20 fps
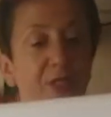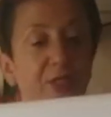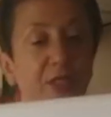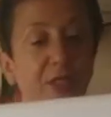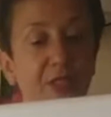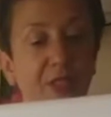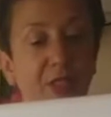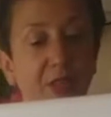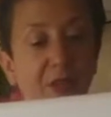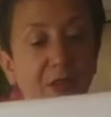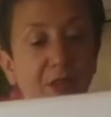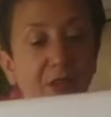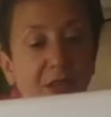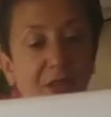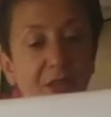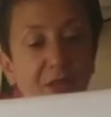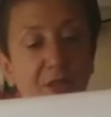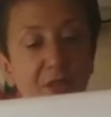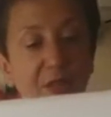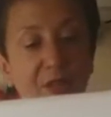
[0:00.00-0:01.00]
just so
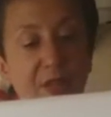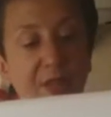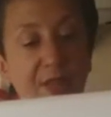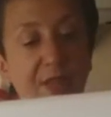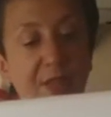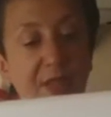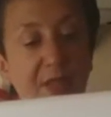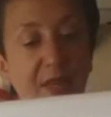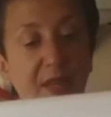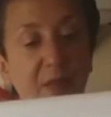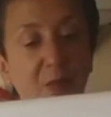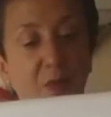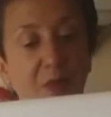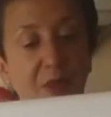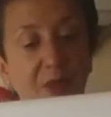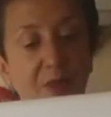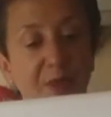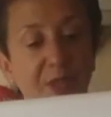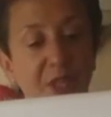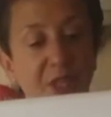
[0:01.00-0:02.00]
that you can see
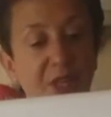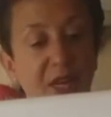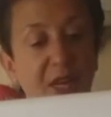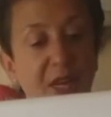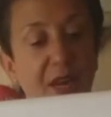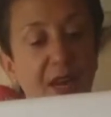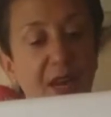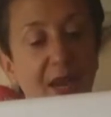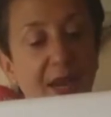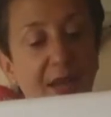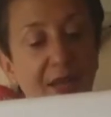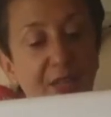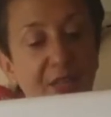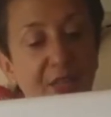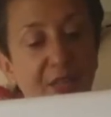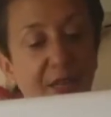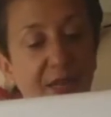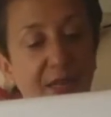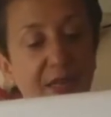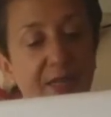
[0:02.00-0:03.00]
what the machine
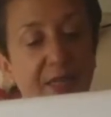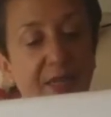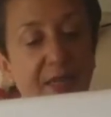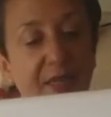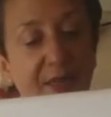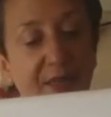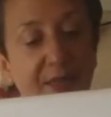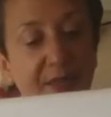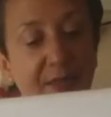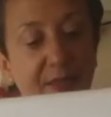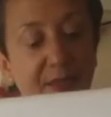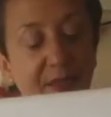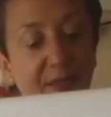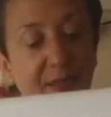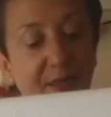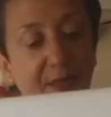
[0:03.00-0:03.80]
actually does.